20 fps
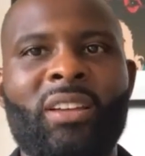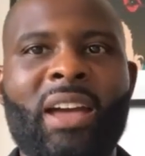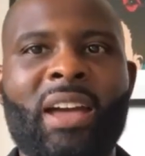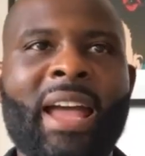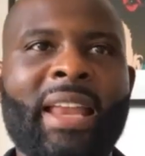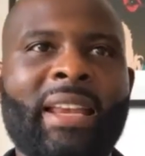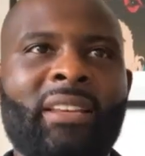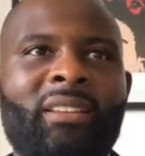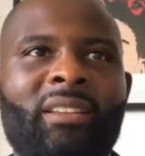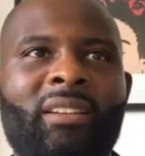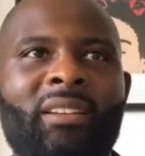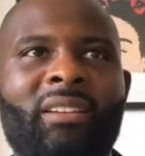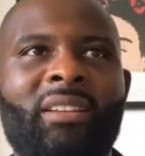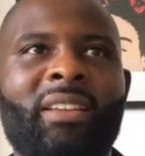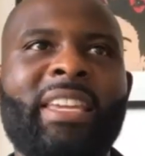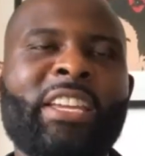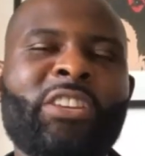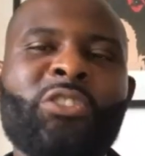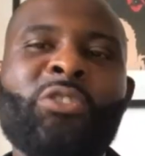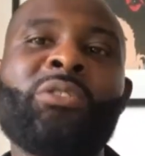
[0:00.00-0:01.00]
and
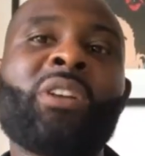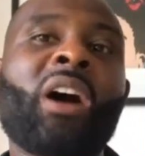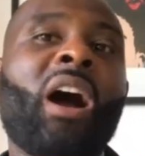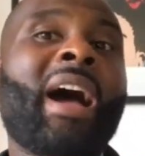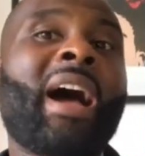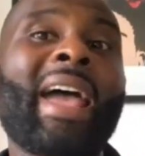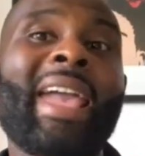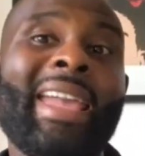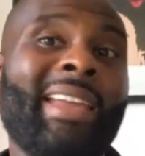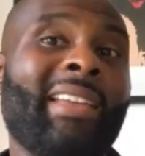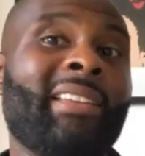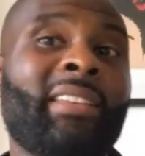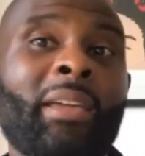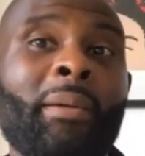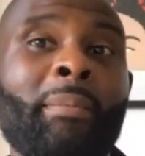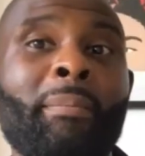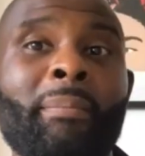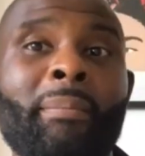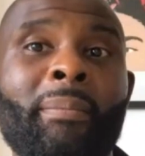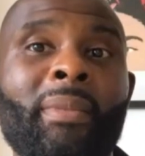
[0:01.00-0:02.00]
he knew that I hated
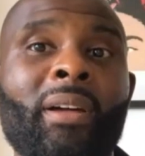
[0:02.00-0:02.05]
him.